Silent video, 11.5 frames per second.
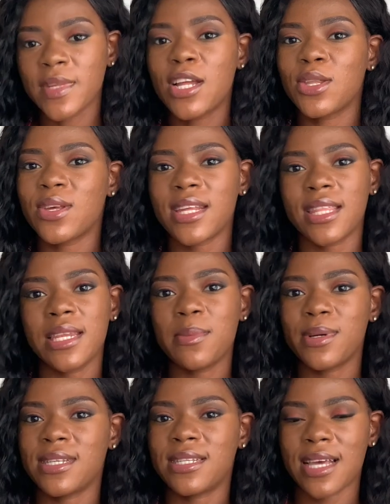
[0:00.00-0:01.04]
Not that
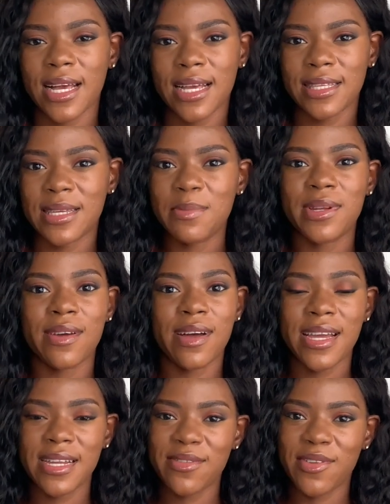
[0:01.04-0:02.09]
anybody's asking, but I
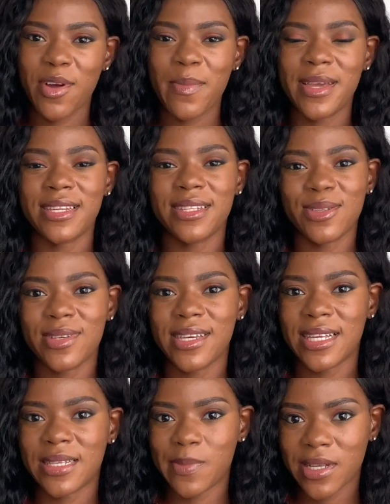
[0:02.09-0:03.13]
highly recommend the two
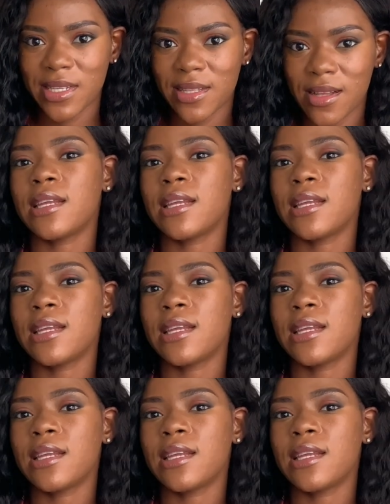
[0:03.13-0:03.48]
years master.